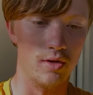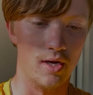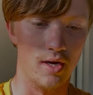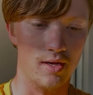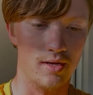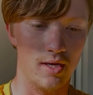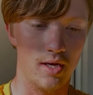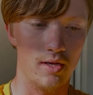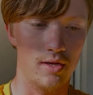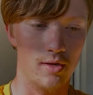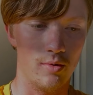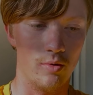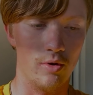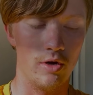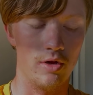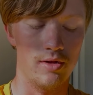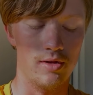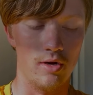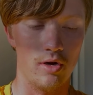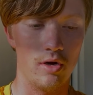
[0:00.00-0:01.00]
Like I said, so we're gonna
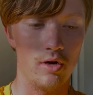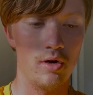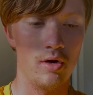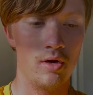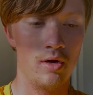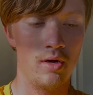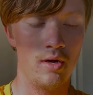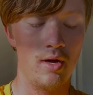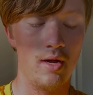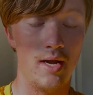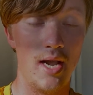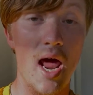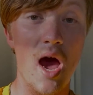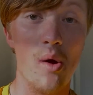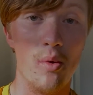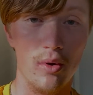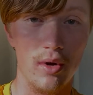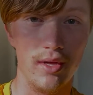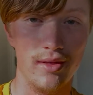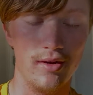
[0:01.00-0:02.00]
start
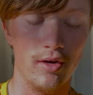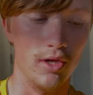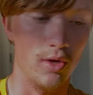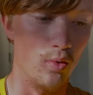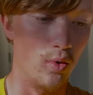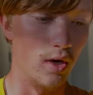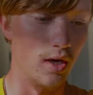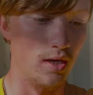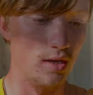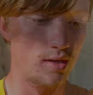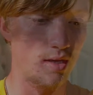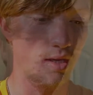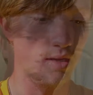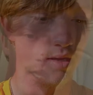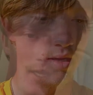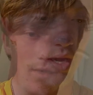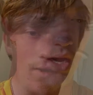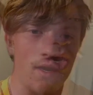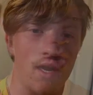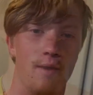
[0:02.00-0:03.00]
the working sets. All right,
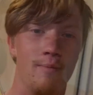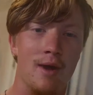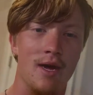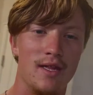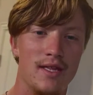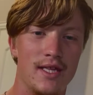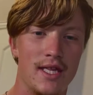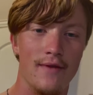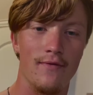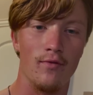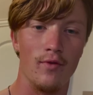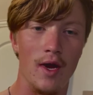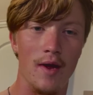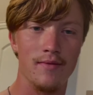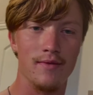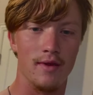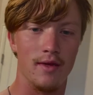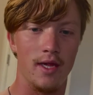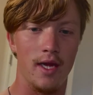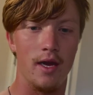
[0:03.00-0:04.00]
so I got about 7 reps
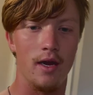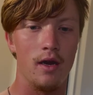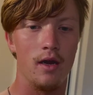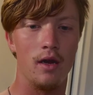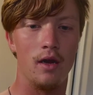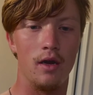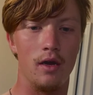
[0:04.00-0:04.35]
on there.